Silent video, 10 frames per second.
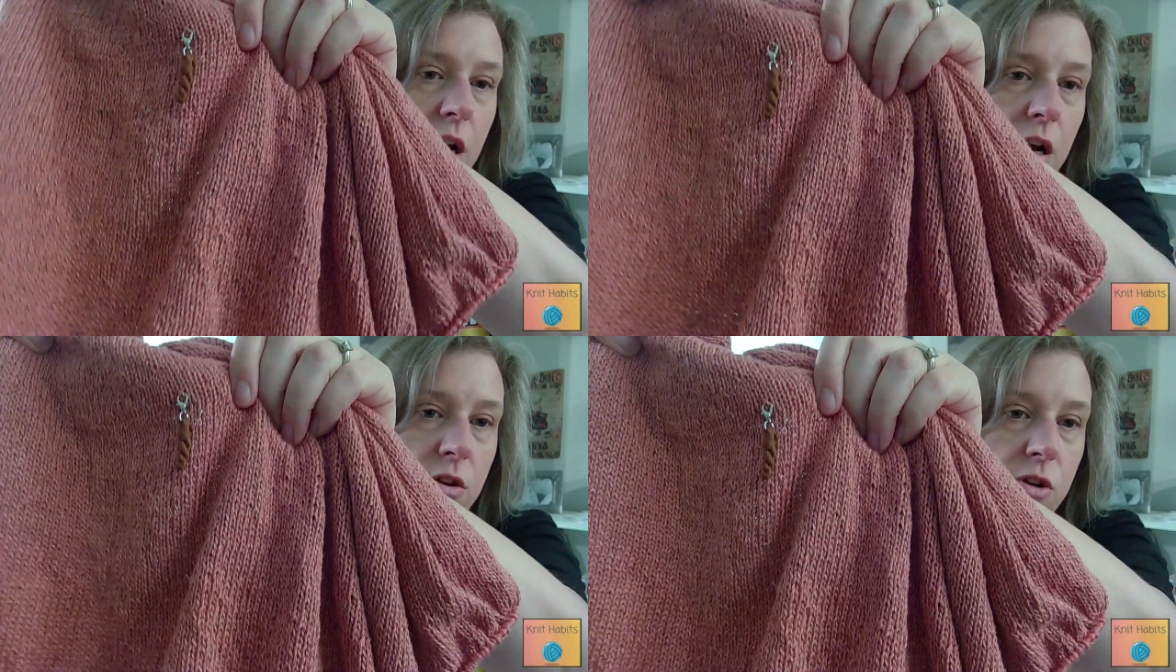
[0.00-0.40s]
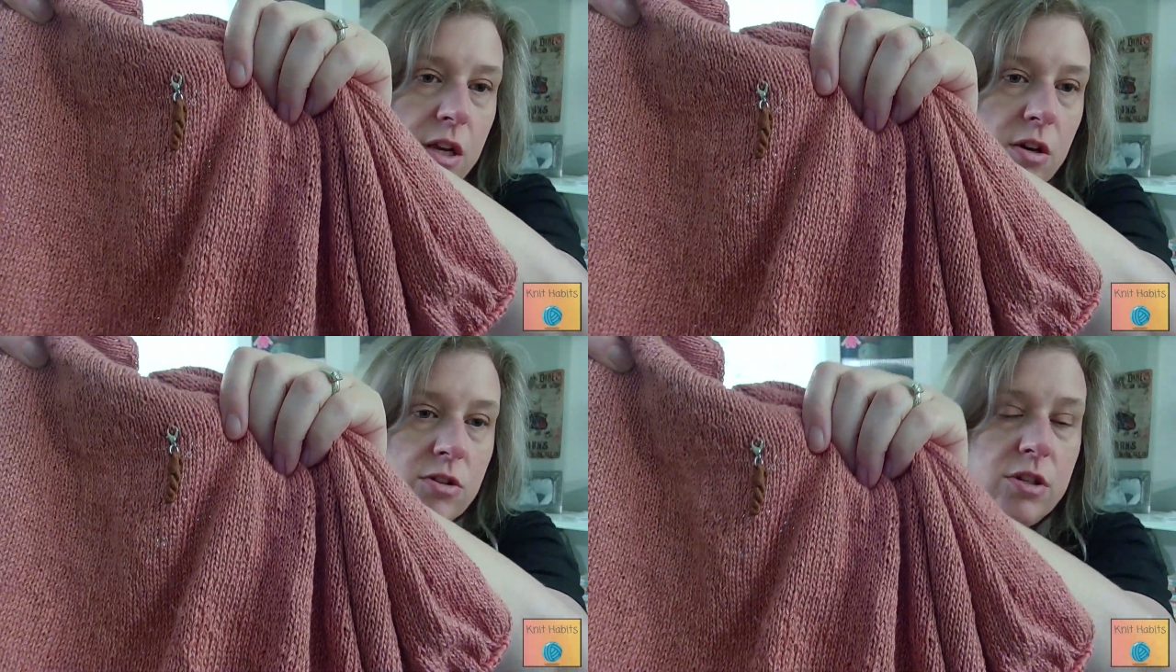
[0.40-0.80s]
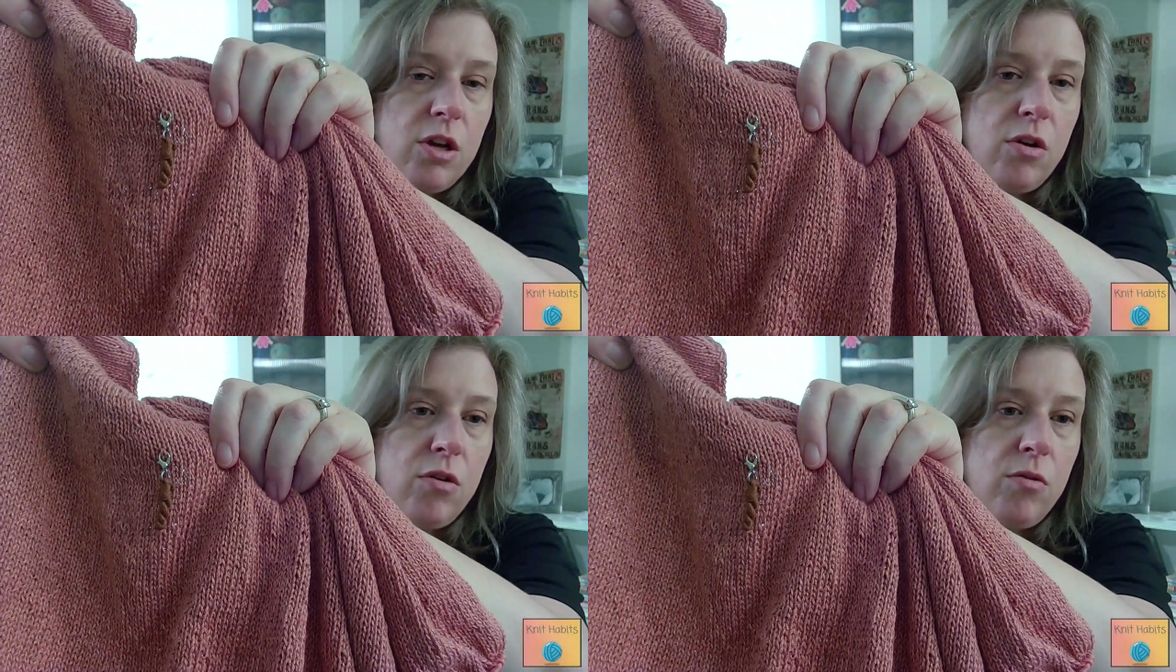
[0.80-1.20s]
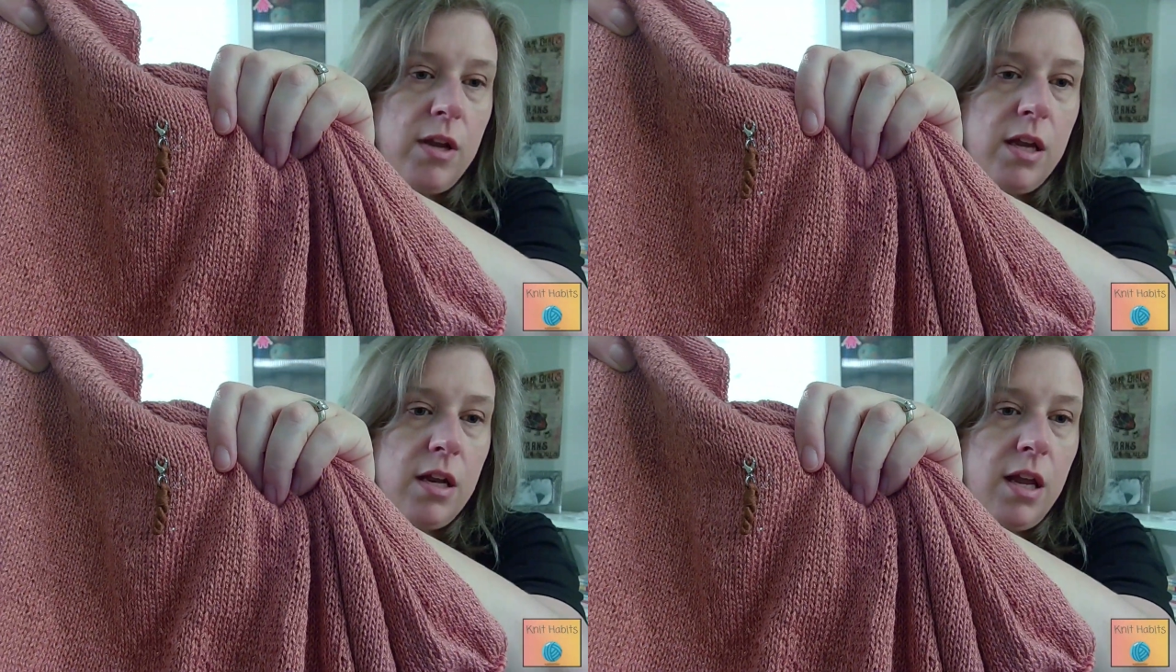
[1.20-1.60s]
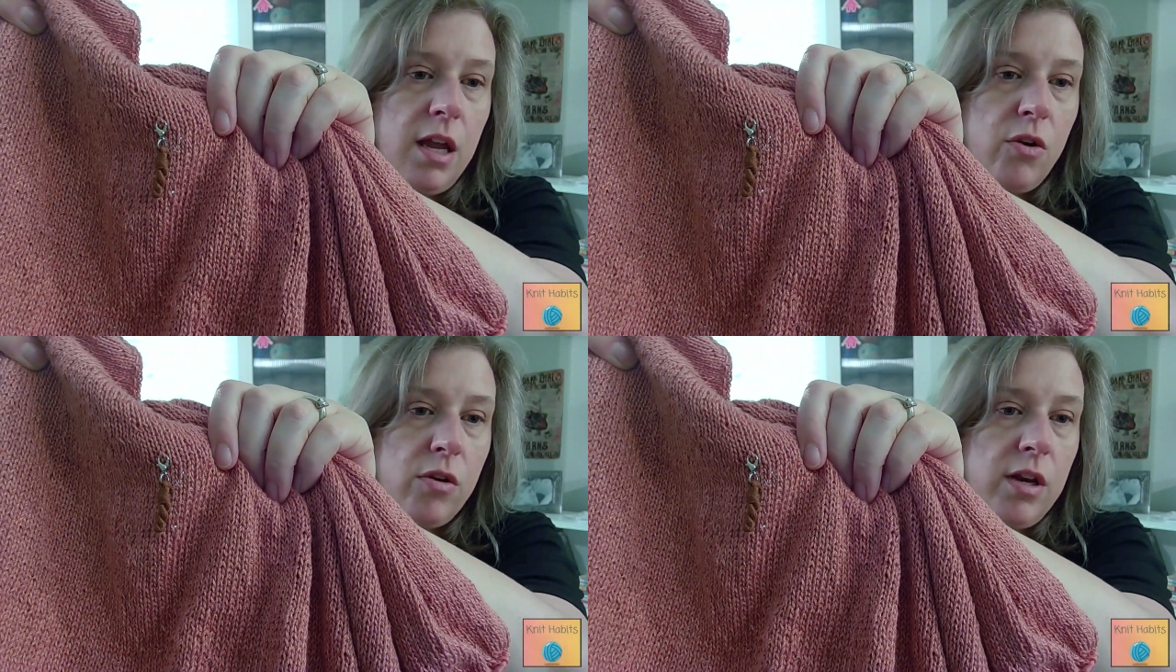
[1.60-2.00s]
100 years ago in a
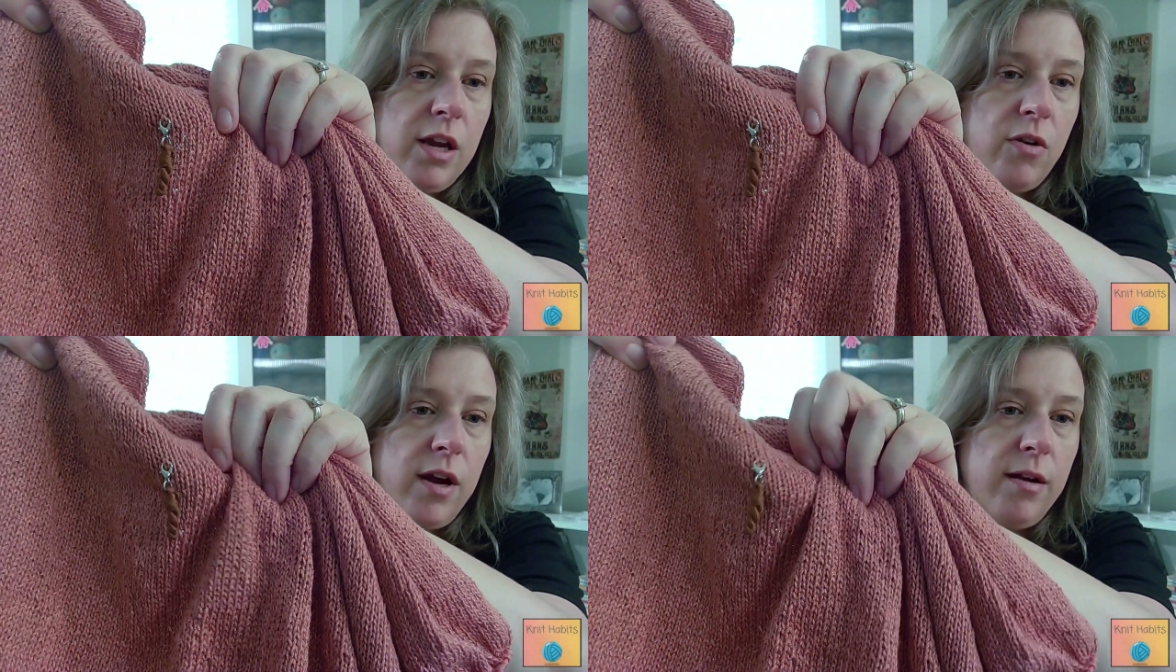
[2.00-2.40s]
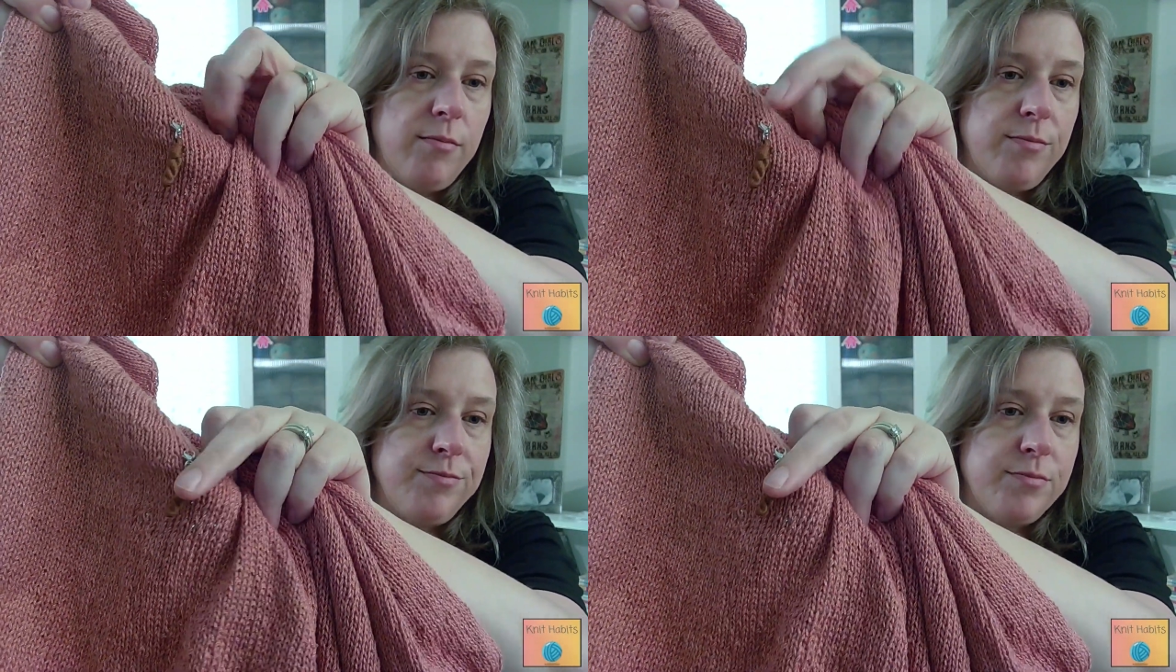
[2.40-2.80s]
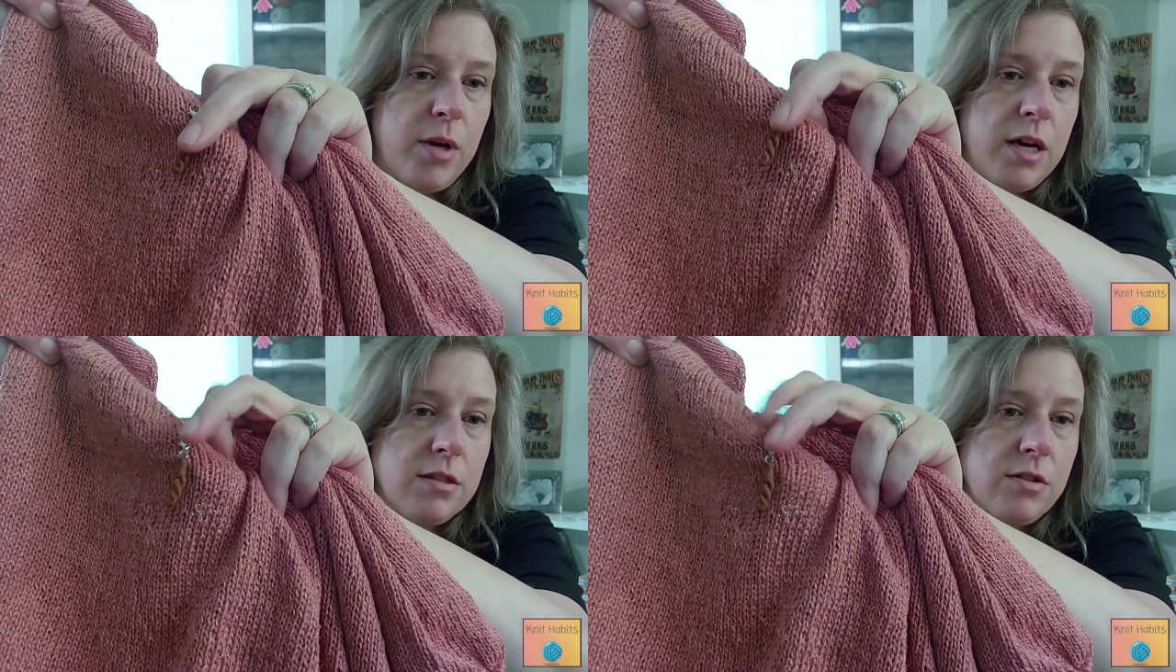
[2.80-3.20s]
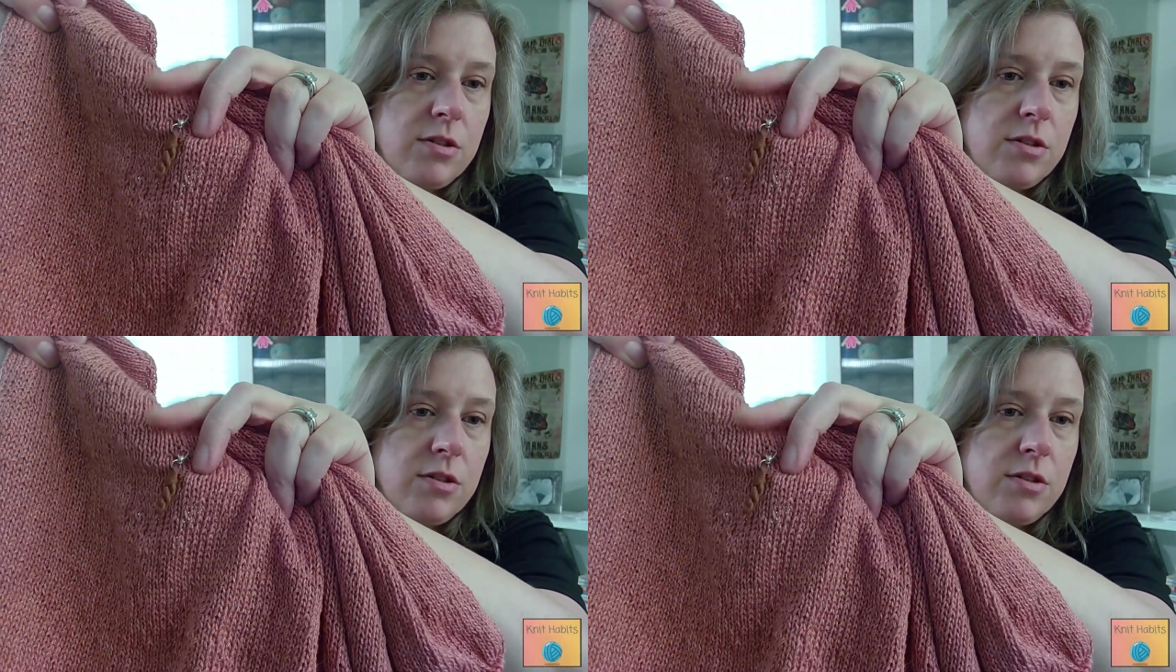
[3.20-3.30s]
knit crate box.